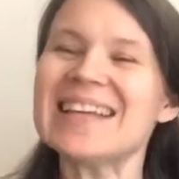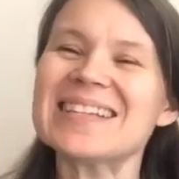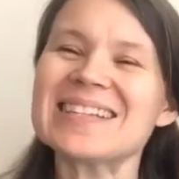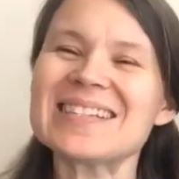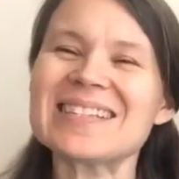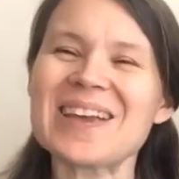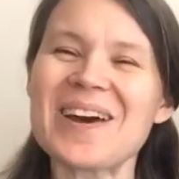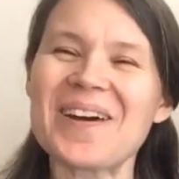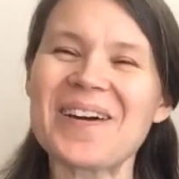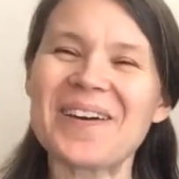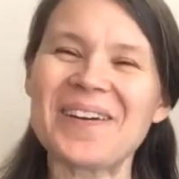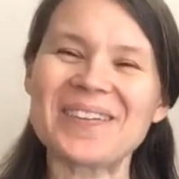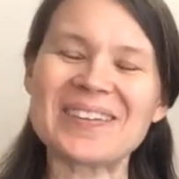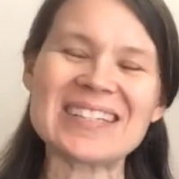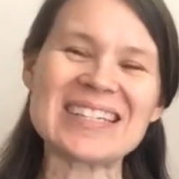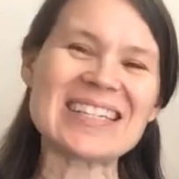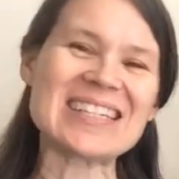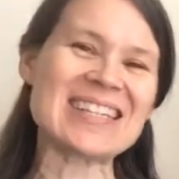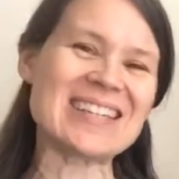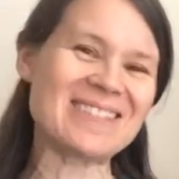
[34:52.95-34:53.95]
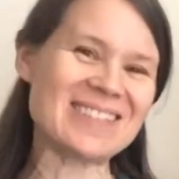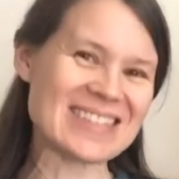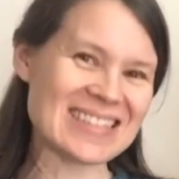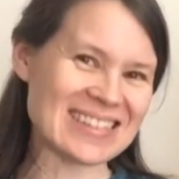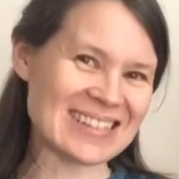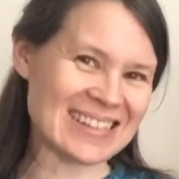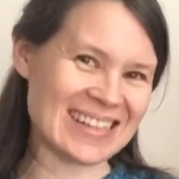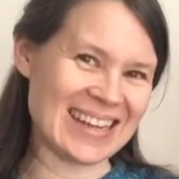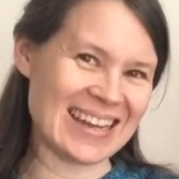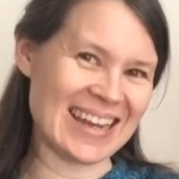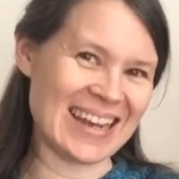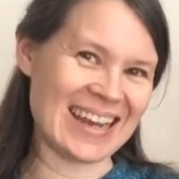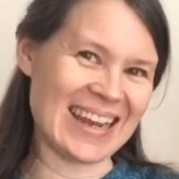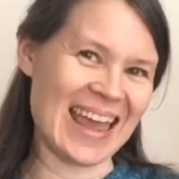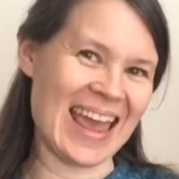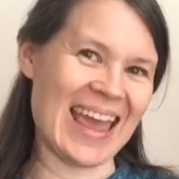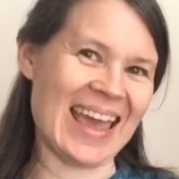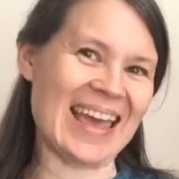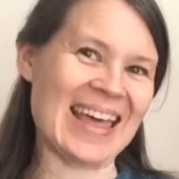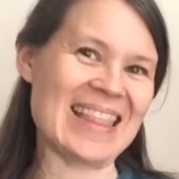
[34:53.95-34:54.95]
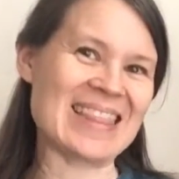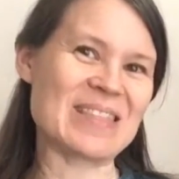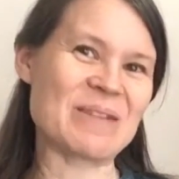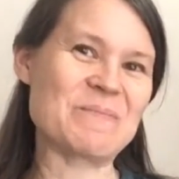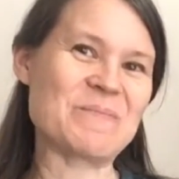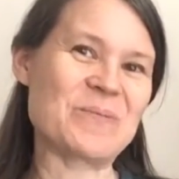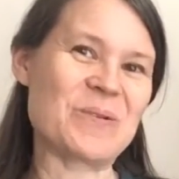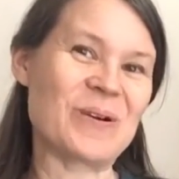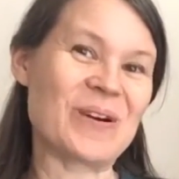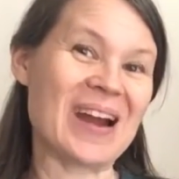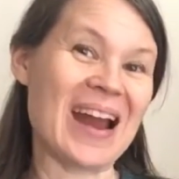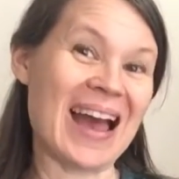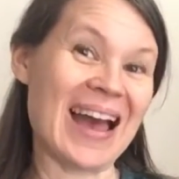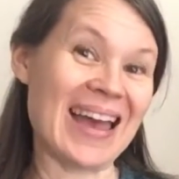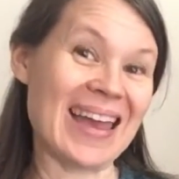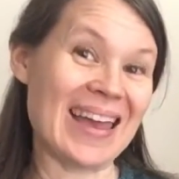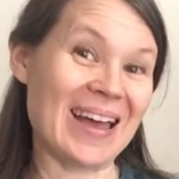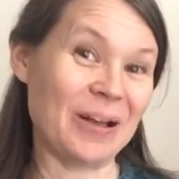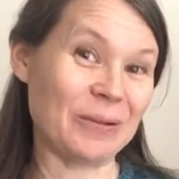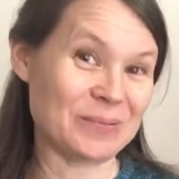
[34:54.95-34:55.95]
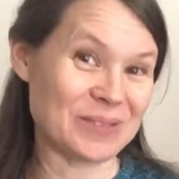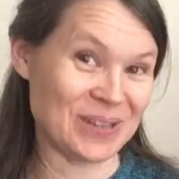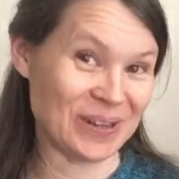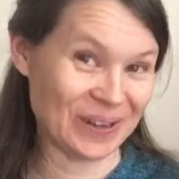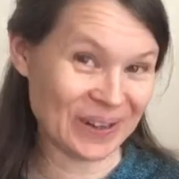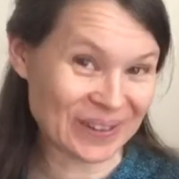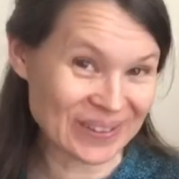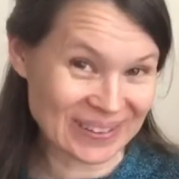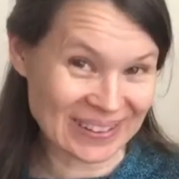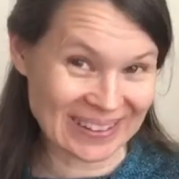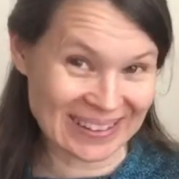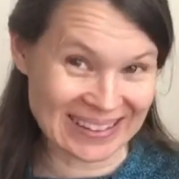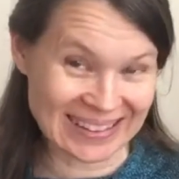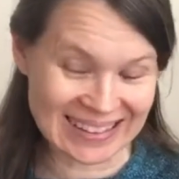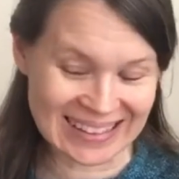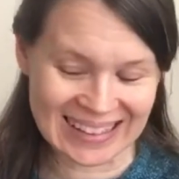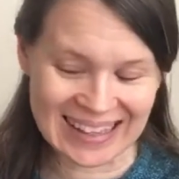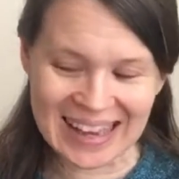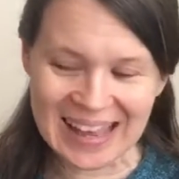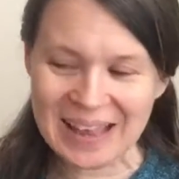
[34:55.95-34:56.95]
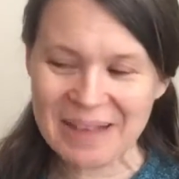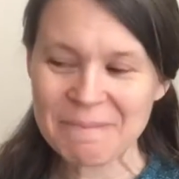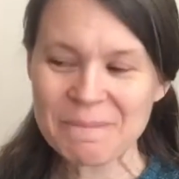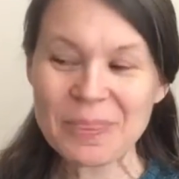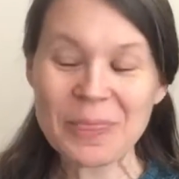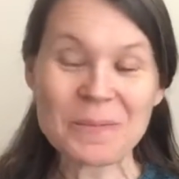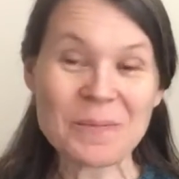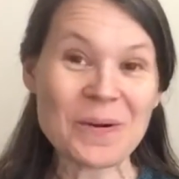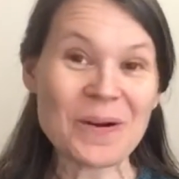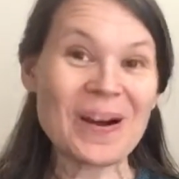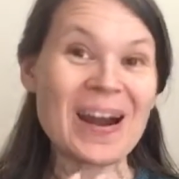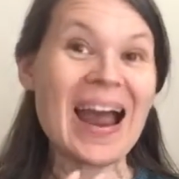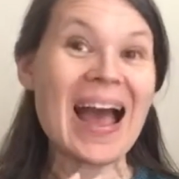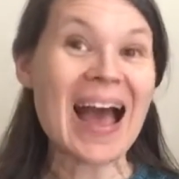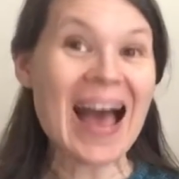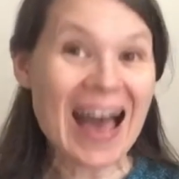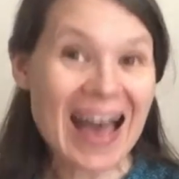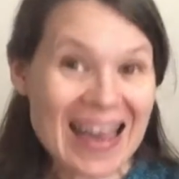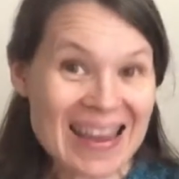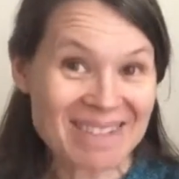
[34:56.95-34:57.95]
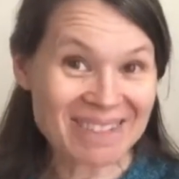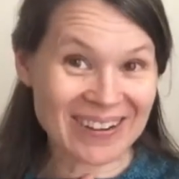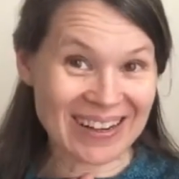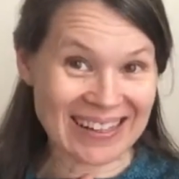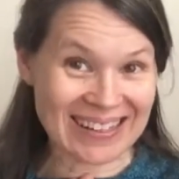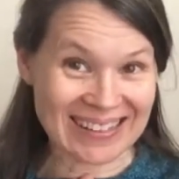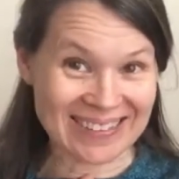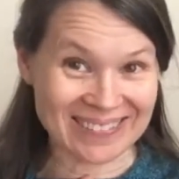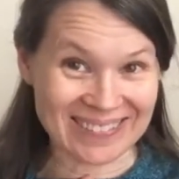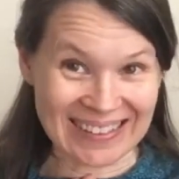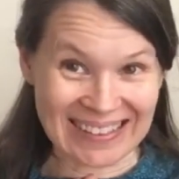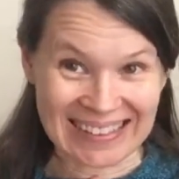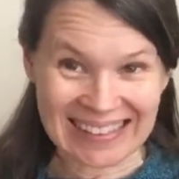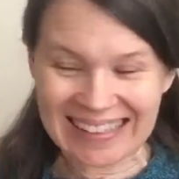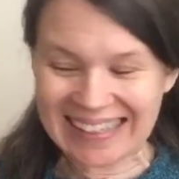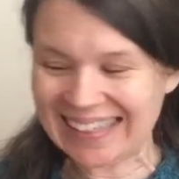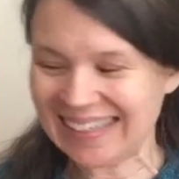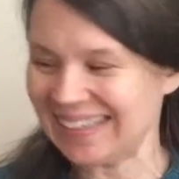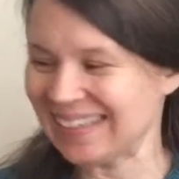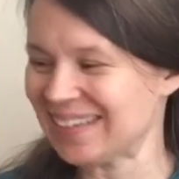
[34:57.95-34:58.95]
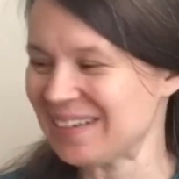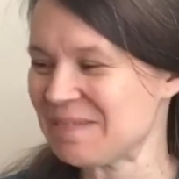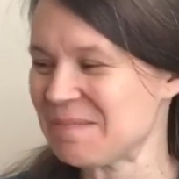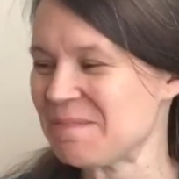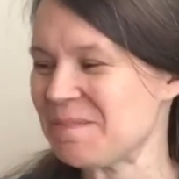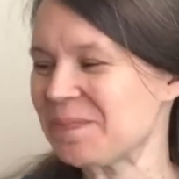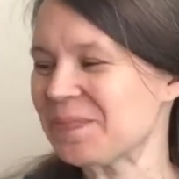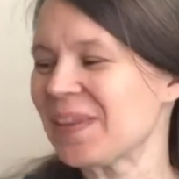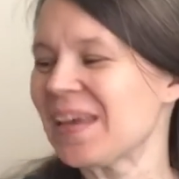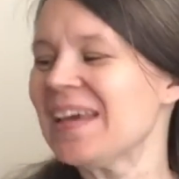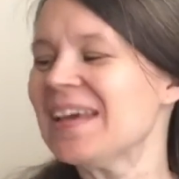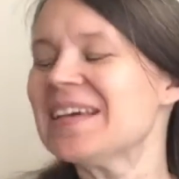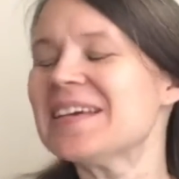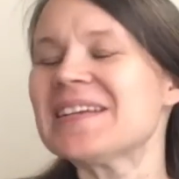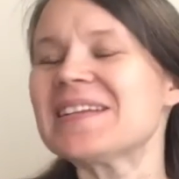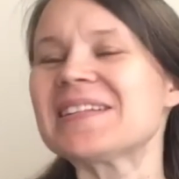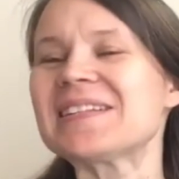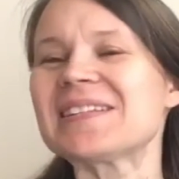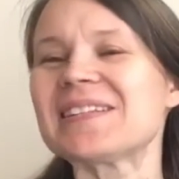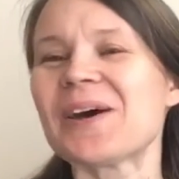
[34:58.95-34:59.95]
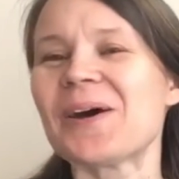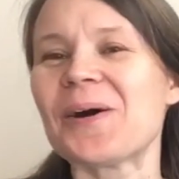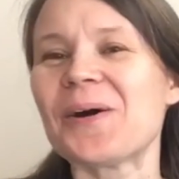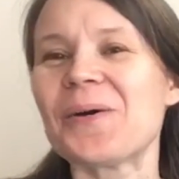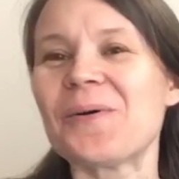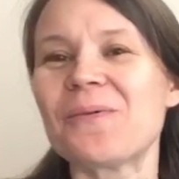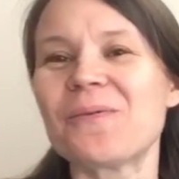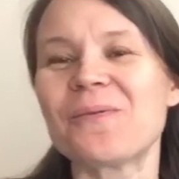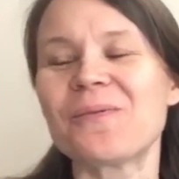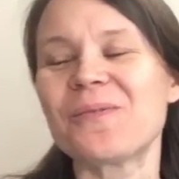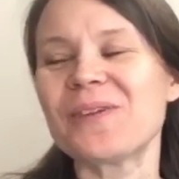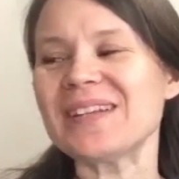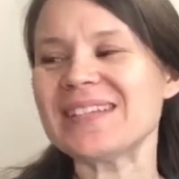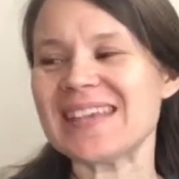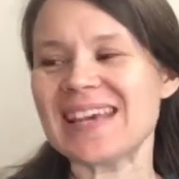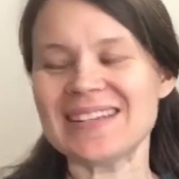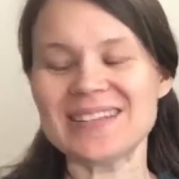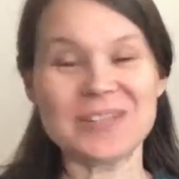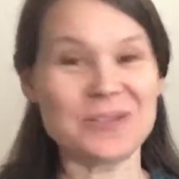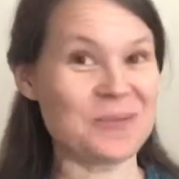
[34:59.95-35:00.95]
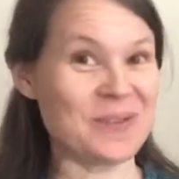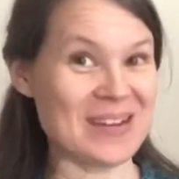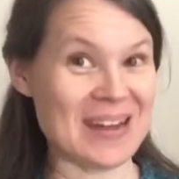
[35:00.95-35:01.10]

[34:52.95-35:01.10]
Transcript: So she was looking, and the more I helped her look, the more I wanted one. So we tend to